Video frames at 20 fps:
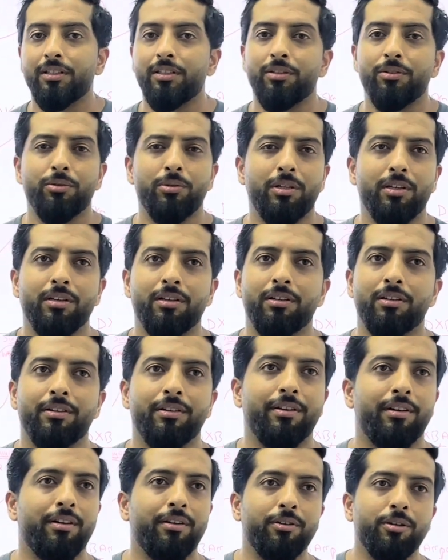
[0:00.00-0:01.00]

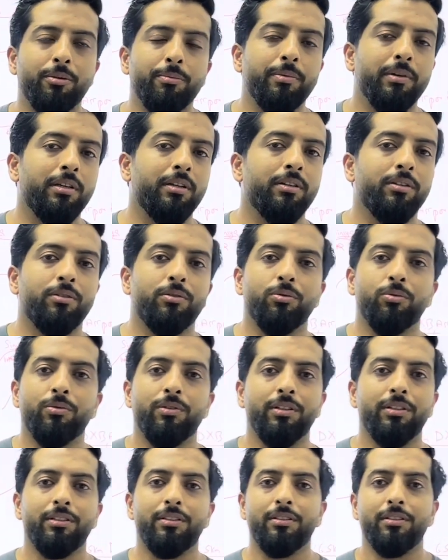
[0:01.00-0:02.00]
hear 100 million
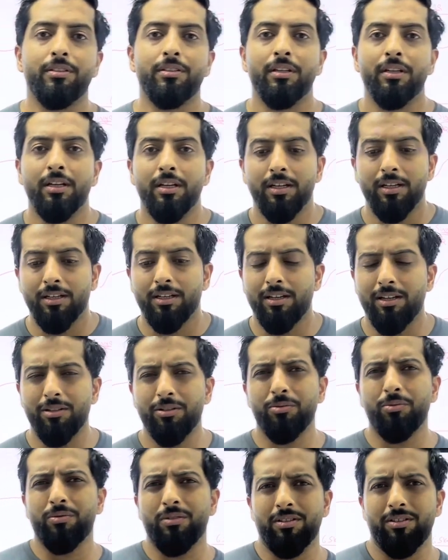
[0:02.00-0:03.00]
tourists, I
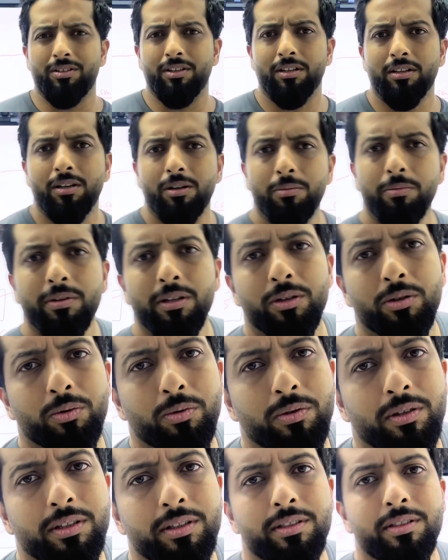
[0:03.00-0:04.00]
just want to check how many
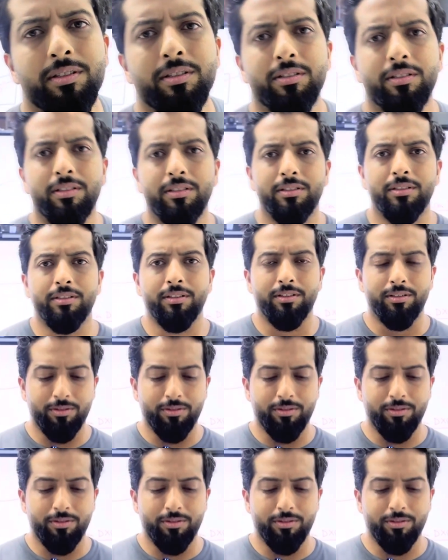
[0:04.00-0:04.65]
tourists this year.